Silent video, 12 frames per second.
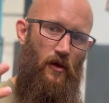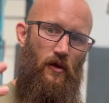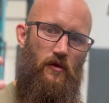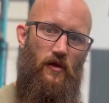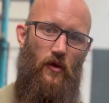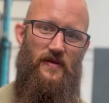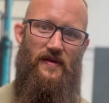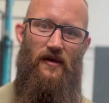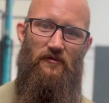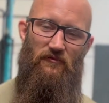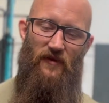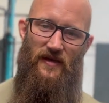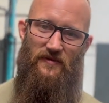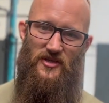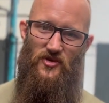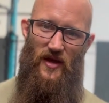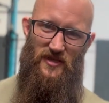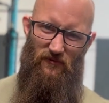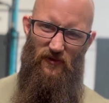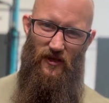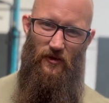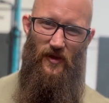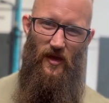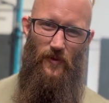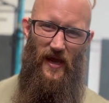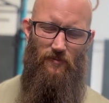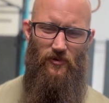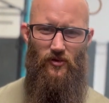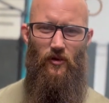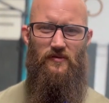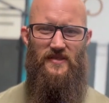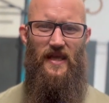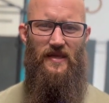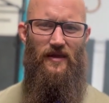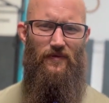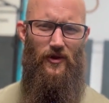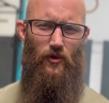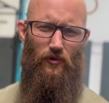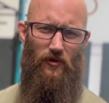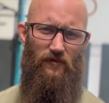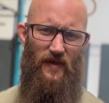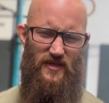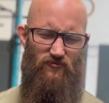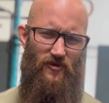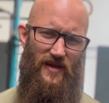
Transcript: going down and feeling the stretch and feeling a bit of pain, but not staying down there long enough that it's really